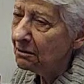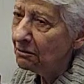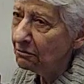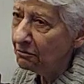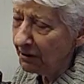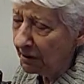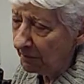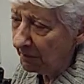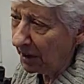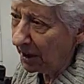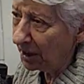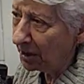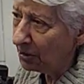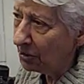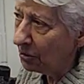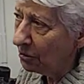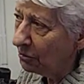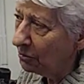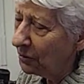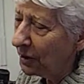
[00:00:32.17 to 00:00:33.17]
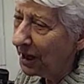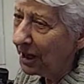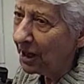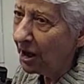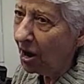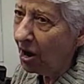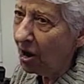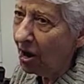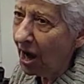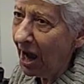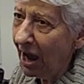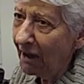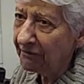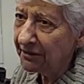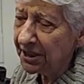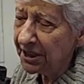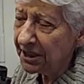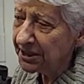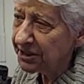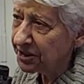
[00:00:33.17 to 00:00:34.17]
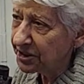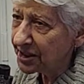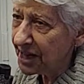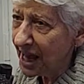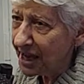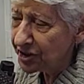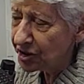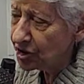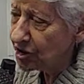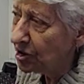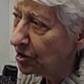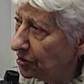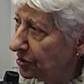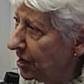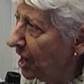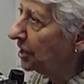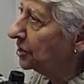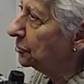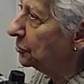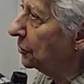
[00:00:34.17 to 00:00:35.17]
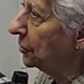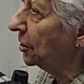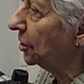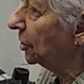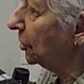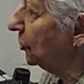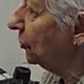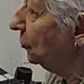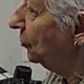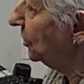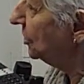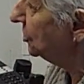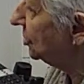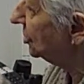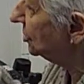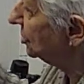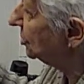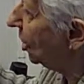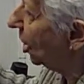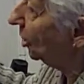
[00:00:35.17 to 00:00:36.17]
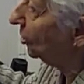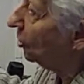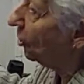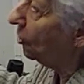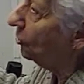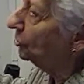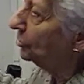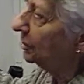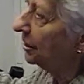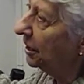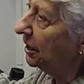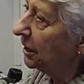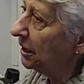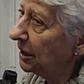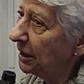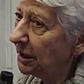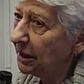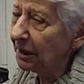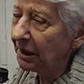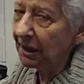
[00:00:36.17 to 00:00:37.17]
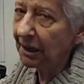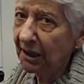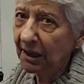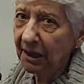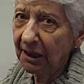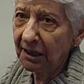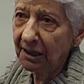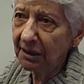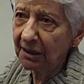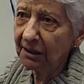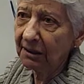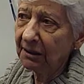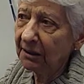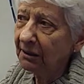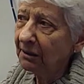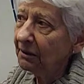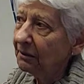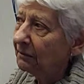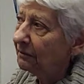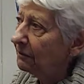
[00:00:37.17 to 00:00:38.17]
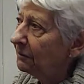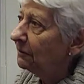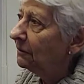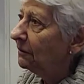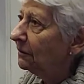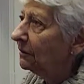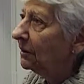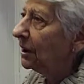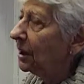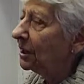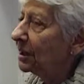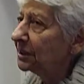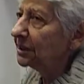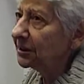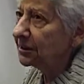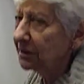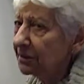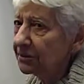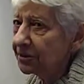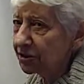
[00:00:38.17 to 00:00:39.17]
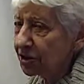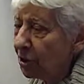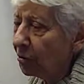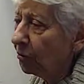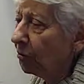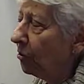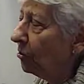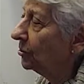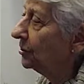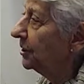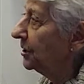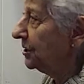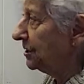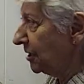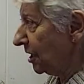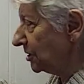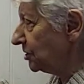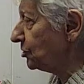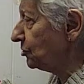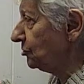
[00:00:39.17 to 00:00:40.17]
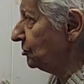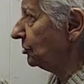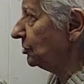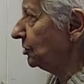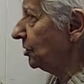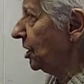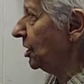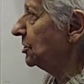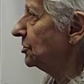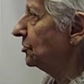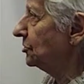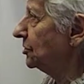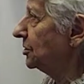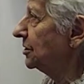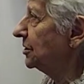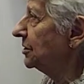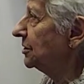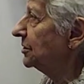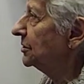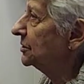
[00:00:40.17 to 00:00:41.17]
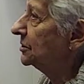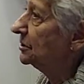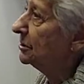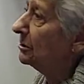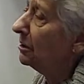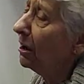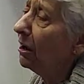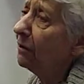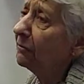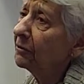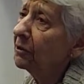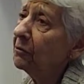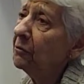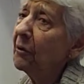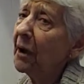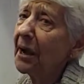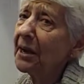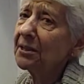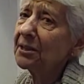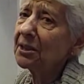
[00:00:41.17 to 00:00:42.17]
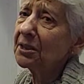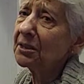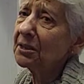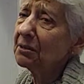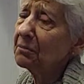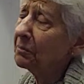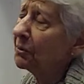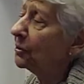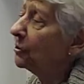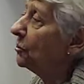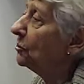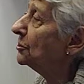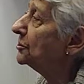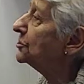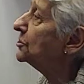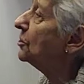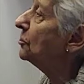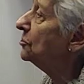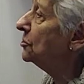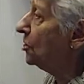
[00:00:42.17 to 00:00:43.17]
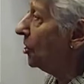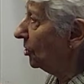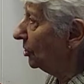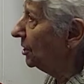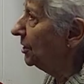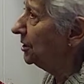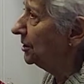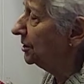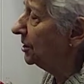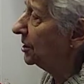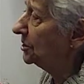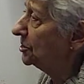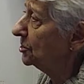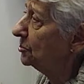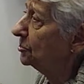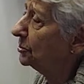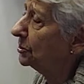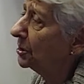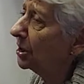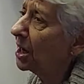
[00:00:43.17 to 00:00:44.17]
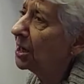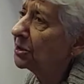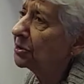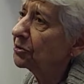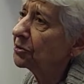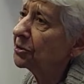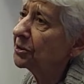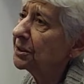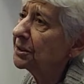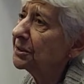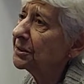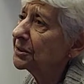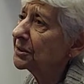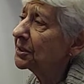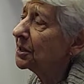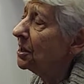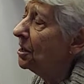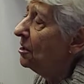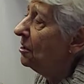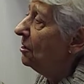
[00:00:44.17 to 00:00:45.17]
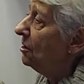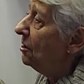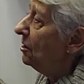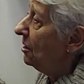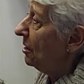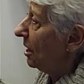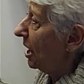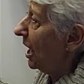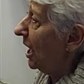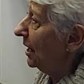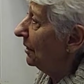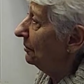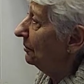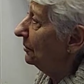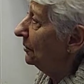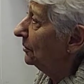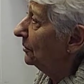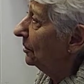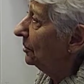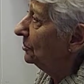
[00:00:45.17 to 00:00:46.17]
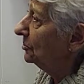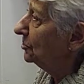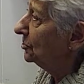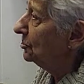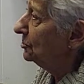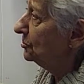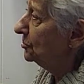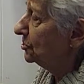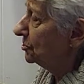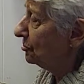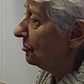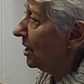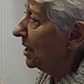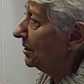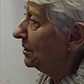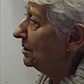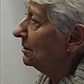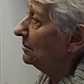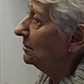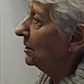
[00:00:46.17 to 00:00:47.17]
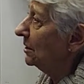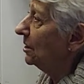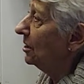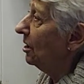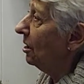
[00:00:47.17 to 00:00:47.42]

women we are, have an international network which is not only in in so-called industrial countries of the West, but also non-industrial countries, and two strikingly